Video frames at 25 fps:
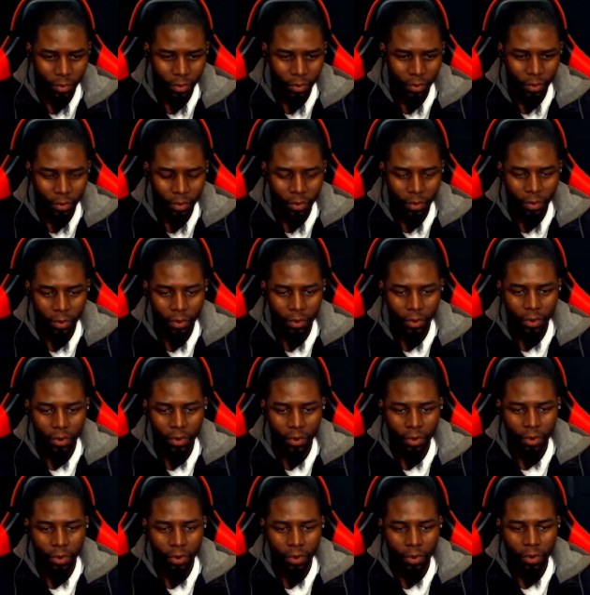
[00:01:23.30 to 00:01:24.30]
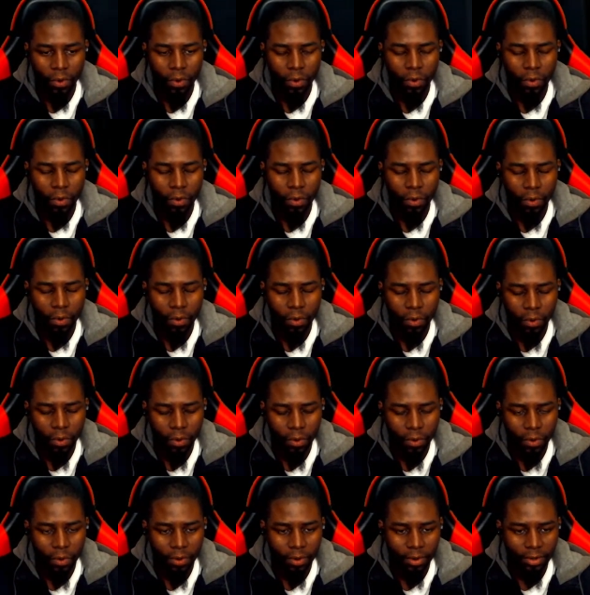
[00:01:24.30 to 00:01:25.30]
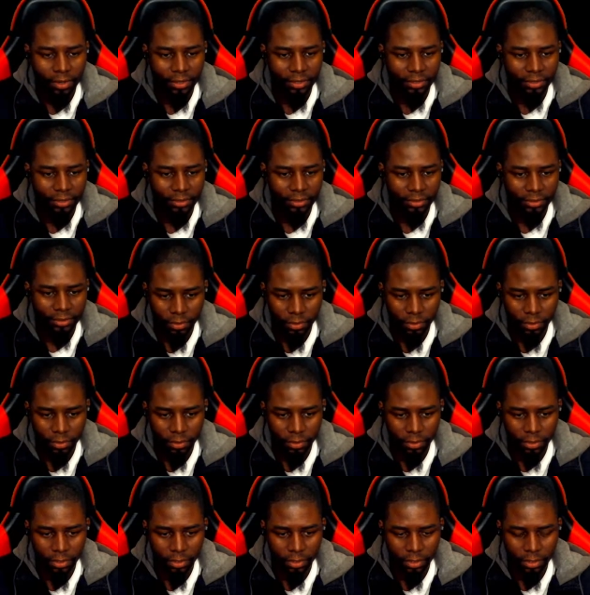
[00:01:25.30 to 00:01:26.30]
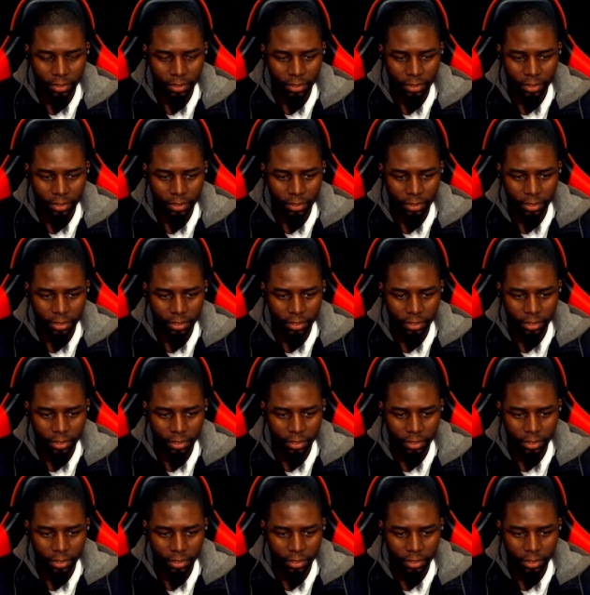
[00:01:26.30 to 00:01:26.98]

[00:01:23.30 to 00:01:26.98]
[no speech]